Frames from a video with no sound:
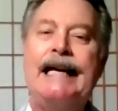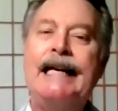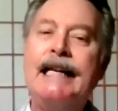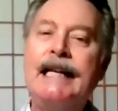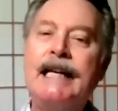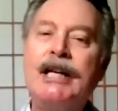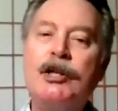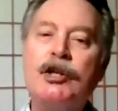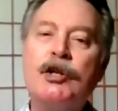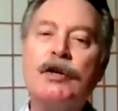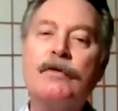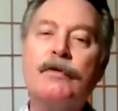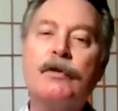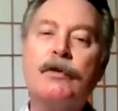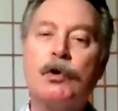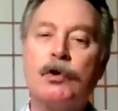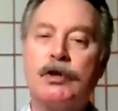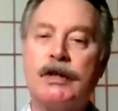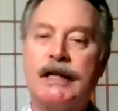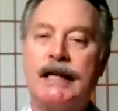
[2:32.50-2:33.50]
In each of
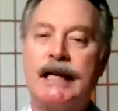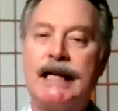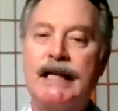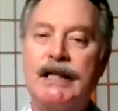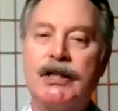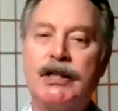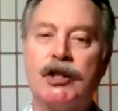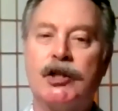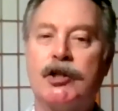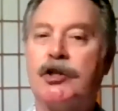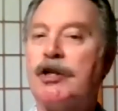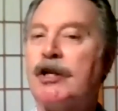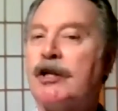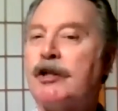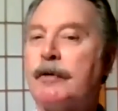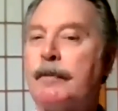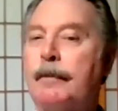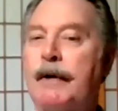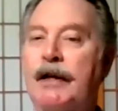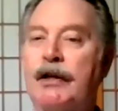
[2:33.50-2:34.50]
those cases
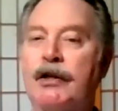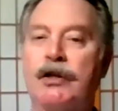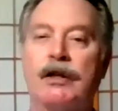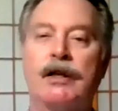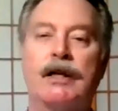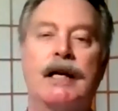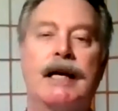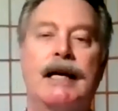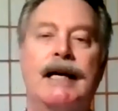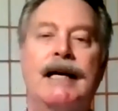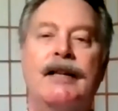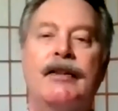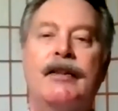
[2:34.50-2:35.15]
just mentioned,